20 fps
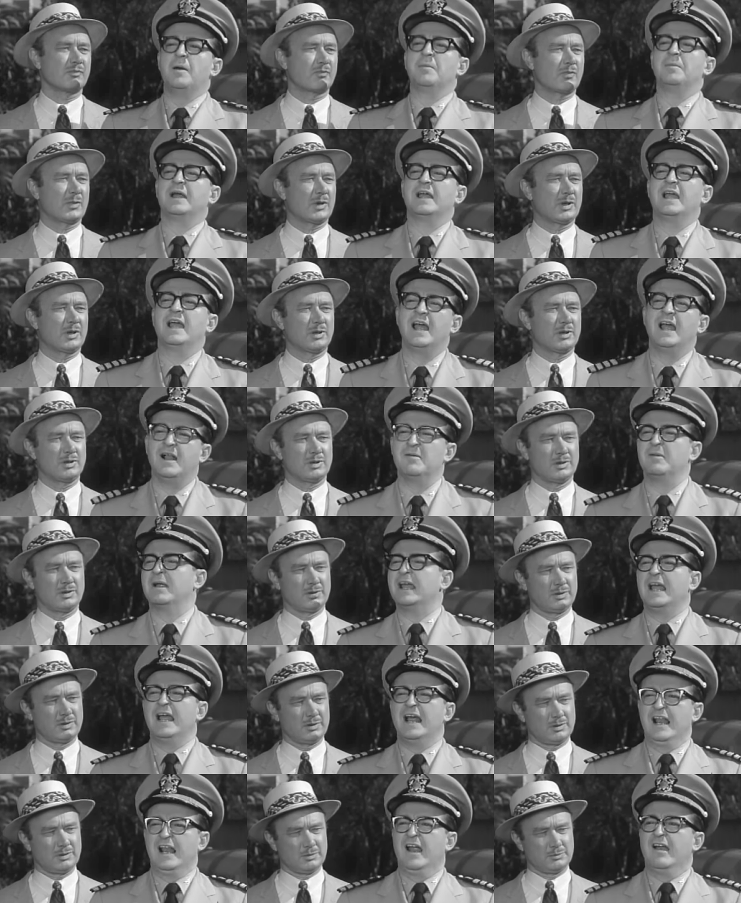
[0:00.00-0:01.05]
Speaker 1: McHale,
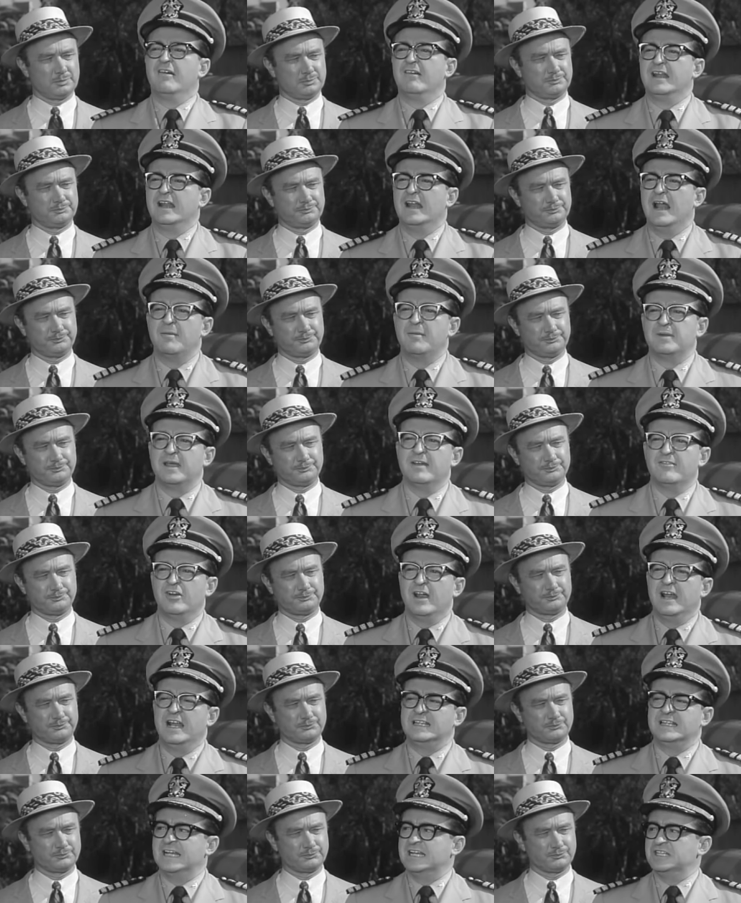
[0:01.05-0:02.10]
McHale, hurry it up. Give her
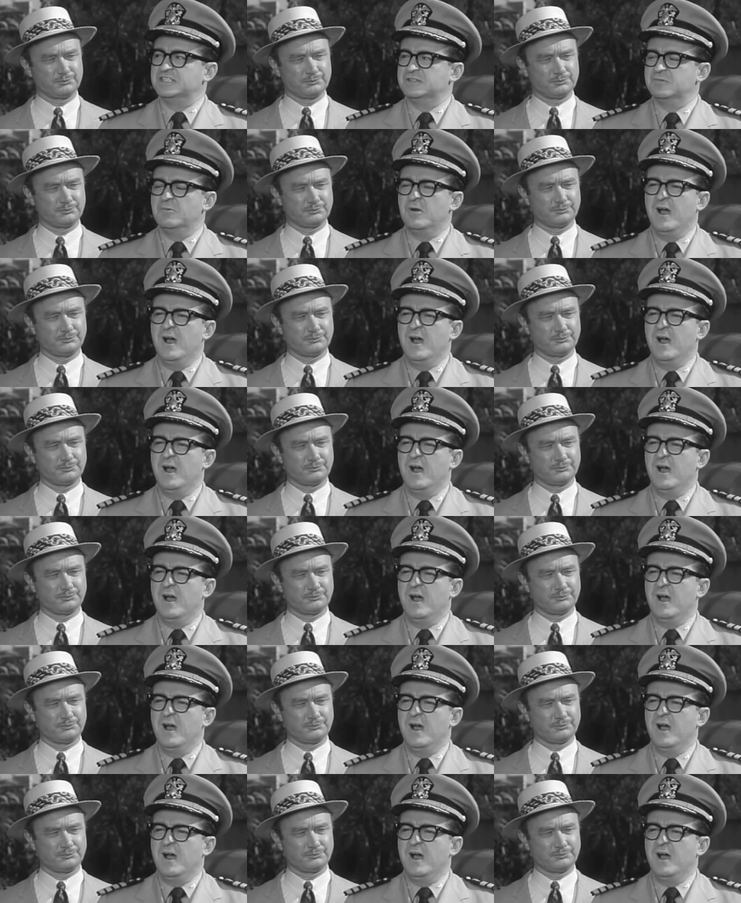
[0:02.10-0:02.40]
anything she